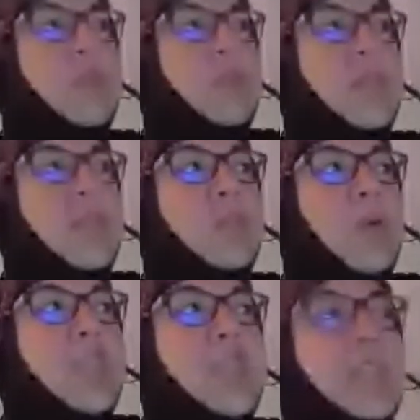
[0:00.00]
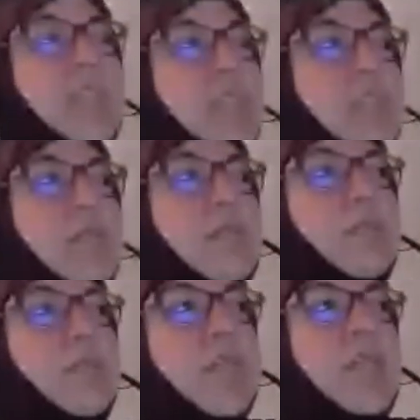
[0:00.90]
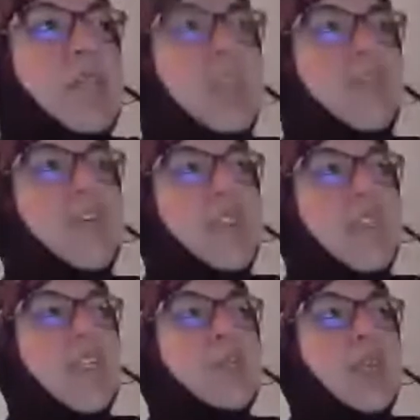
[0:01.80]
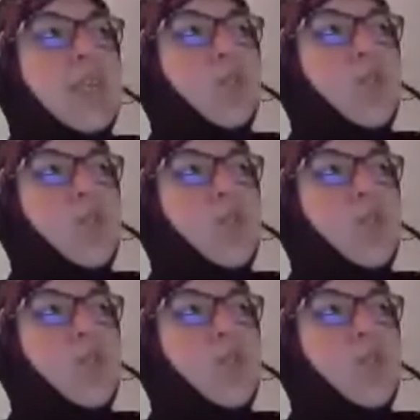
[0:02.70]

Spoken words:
present the different elements that